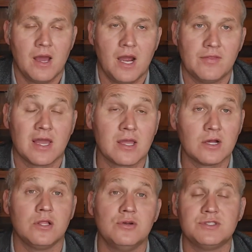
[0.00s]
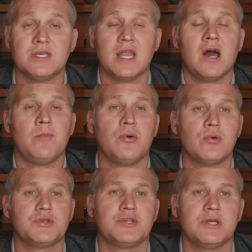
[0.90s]
All right, that concludes the now
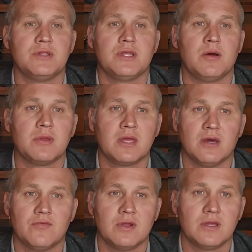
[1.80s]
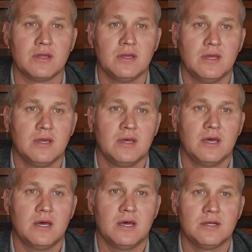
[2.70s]
portion that I'll be covering
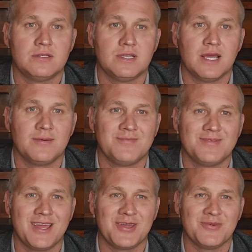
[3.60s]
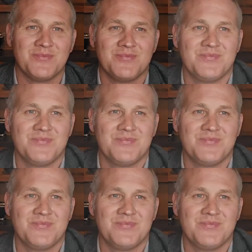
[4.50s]
today. Thank you.